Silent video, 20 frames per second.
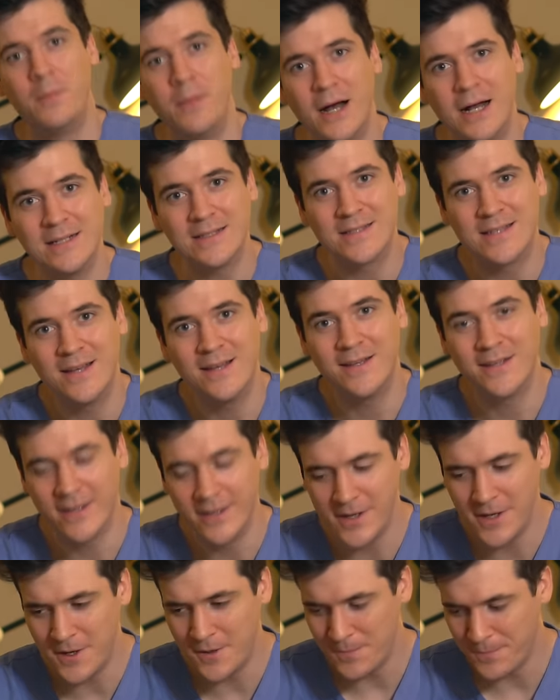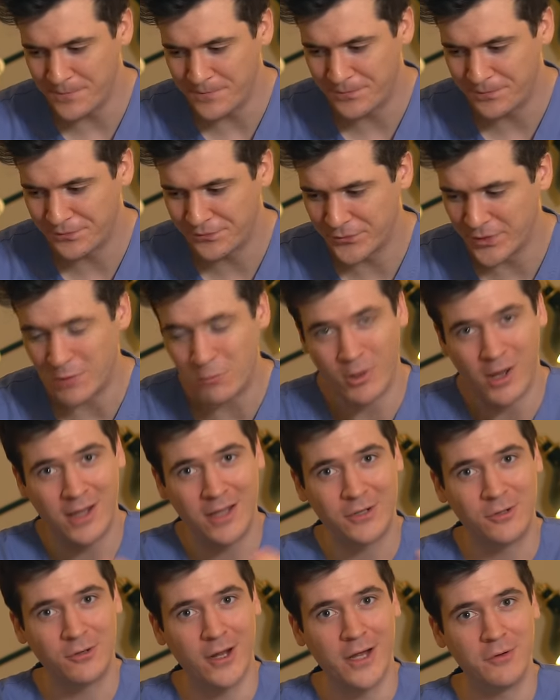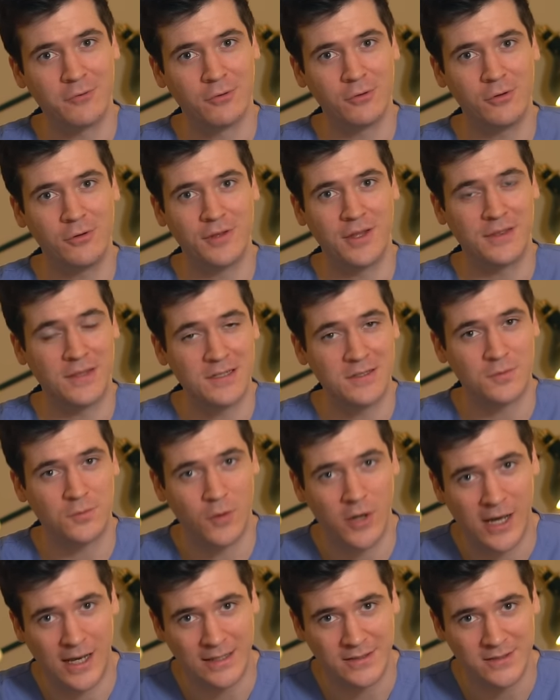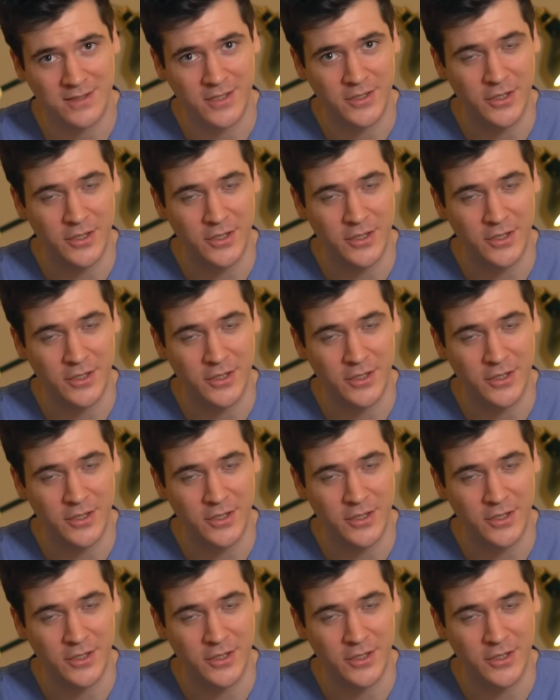But, you know, while a great rule that this was to,